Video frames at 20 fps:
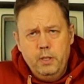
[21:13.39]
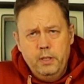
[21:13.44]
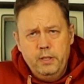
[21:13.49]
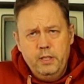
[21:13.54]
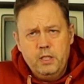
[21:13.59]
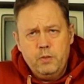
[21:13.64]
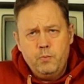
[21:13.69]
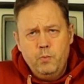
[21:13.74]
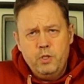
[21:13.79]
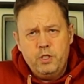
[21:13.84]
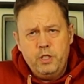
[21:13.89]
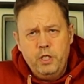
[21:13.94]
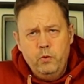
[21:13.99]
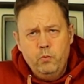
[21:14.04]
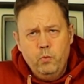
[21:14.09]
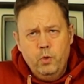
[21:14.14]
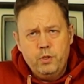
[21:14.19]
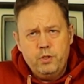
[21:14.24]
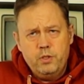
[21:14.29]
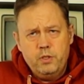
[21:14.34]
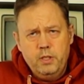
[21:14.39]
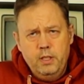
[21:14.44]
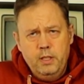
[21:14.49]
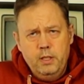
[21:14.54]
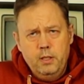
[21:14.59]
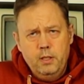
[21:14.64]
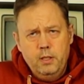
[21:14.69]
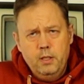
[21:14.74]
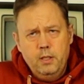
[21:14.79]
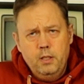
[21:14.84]
And this machine was
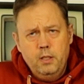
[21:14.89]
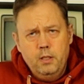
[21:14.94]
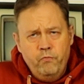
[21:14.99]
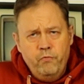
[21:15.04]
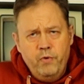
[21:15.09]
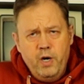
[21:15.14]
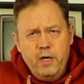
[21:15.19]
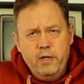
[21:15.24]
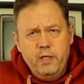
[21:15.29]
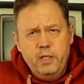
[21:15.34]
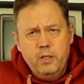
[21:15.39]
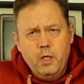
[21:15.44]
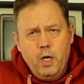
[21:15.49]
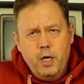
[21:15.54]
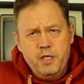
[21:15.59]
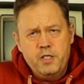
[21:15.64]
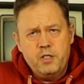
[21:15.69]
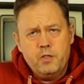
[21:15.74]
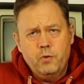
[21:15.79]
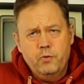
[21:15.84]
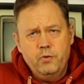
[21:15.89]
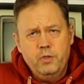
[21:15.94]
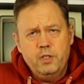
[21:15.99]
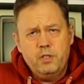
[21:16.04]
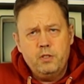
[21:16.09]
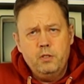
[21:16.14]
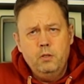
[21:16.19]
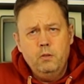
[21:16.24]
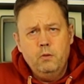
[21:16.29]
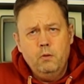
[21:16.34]
in very nice
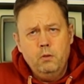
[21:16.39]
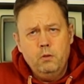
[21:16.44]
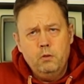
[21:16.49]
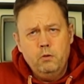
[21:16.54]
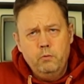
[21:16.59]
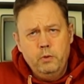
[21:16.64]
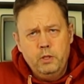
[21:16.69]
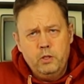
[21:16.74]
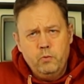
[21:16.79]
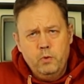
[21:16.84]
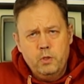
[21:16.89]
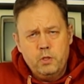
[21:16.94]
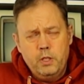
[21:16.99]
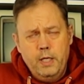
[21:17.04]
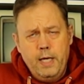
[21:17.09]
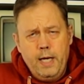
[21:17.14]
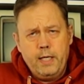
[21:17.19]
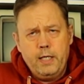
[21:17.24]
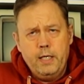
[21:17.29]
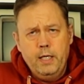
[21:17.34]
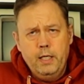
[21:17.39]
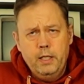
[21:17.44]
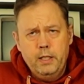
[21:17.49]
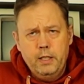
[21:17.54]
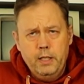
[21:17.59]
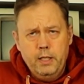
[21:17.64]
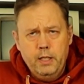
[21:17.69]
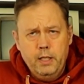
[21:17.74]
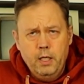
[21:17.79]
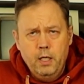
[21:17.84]
condition, although it was lacking
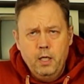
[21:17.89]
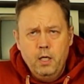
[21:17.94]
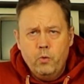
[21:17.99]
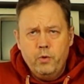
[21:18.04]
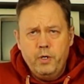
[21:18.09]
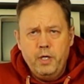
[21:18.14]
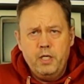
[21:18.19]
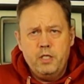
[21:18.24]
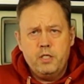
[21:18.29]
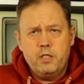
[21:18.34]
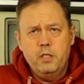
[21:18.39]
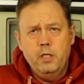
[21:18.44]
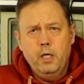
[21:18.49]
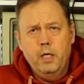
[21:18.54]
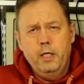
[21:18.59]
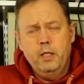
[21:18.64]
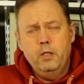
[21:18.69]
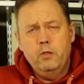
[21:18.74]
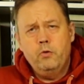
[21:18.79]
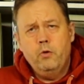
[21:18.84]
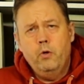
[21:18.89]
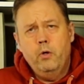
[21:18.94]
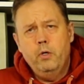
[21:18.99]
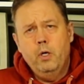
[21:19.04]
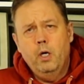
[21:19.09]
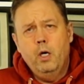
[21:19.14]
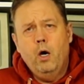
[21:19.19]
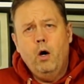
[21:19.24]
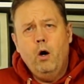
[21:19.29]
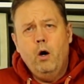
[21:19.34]
the original
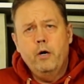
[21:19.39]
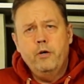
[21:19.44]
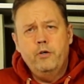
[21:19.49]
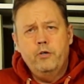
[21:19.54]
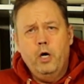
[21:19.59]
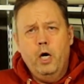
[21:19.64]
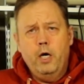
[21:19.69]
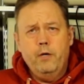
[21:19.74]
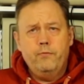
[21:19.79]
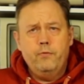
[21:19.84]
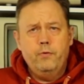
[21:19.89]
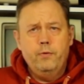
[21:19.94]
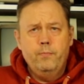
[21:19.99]
internal hard drive.